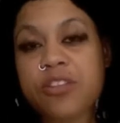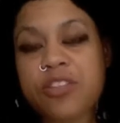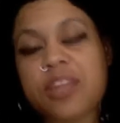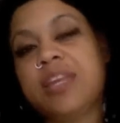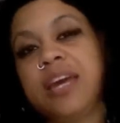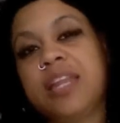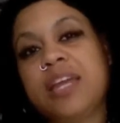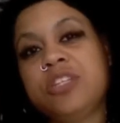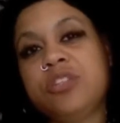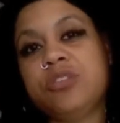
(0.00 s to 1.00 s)
thing that I
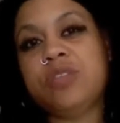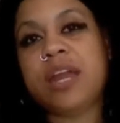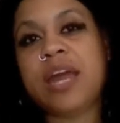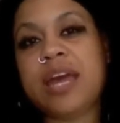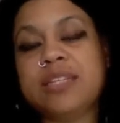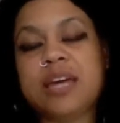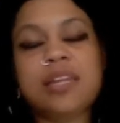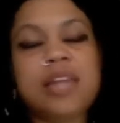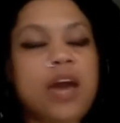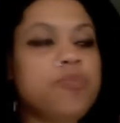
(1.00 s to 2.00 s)
like to do that has
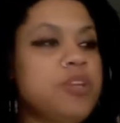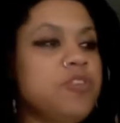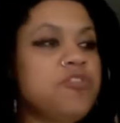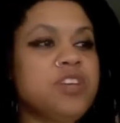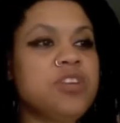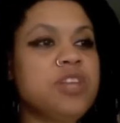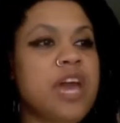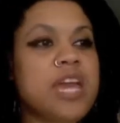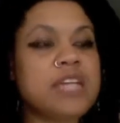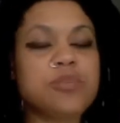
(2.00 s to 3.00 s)
allowed me to feel
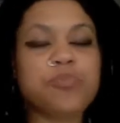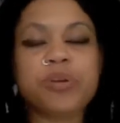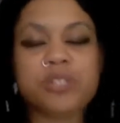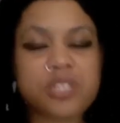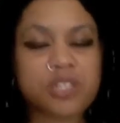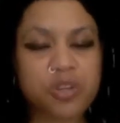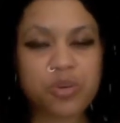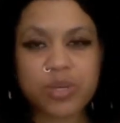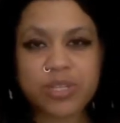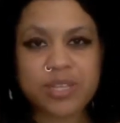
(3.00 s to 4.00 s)
like, as a person
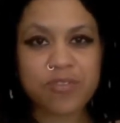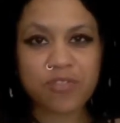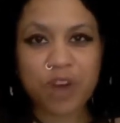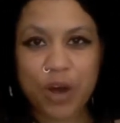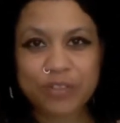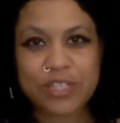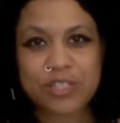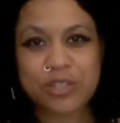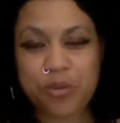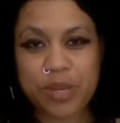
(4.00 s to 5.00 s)
who is involved in
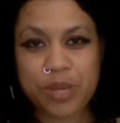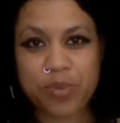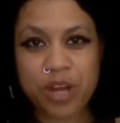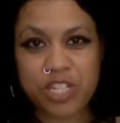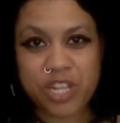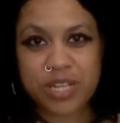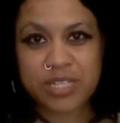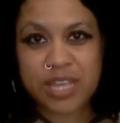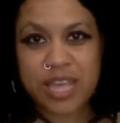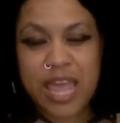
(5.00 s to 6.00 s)
so many projects,